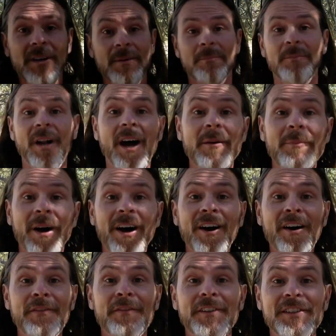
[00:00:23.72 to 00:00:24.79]
in my
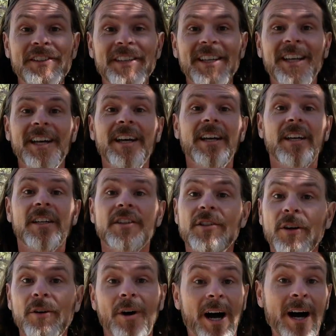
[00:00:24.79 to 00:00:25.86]
office.
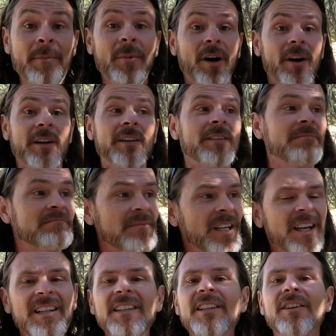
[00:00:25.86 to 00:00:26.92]
So I'm on
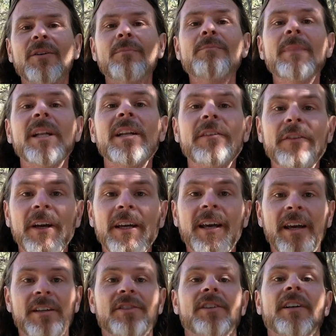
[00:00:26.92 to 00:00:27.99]
a little mini
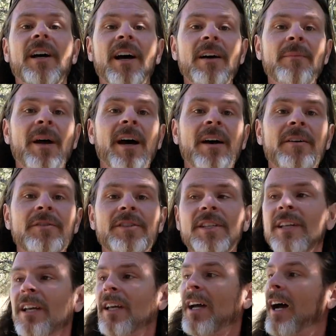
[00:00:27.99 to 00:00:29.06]
vacation. I'm
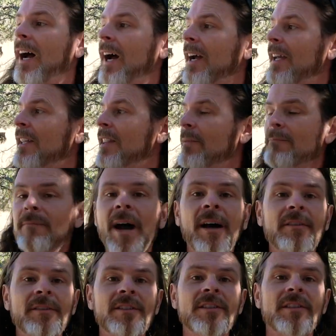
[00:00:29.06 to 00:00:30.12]
out in the
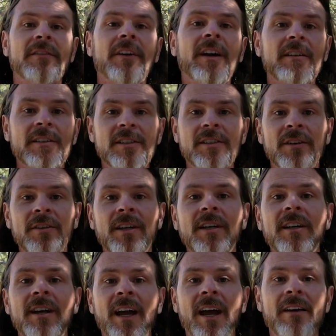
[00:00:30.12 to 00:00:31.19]
mountains of
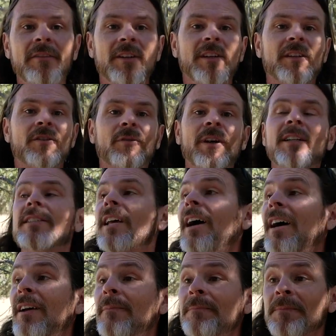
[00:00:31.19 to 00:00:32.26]
Arizona having a great
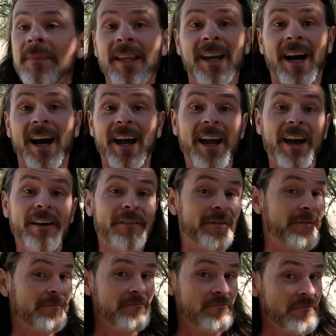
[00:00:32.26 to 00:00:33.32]
time. I
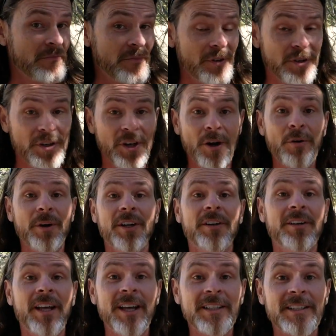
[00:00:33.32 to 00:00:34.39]
have no
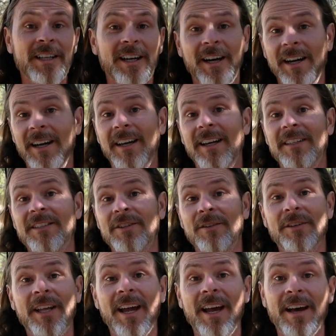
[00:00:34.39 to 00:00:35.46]
internet. I
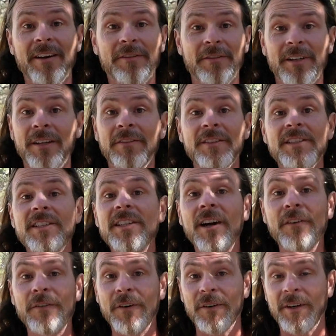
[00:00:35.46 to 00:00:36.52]
don't have even
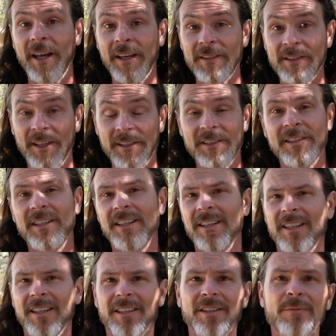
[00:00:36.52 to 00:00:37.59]
cell phone access.
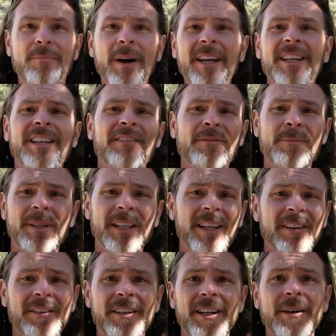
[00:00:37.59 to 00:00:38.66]
You might even be
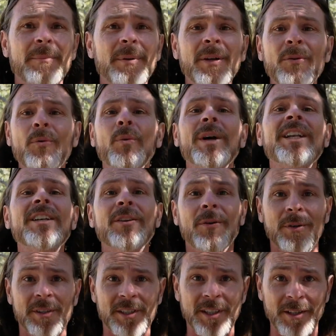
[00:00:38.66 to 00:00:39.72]
hearing a bit of wind
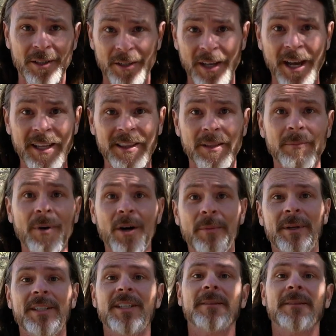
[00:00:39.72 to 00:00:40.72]
noise at the moment.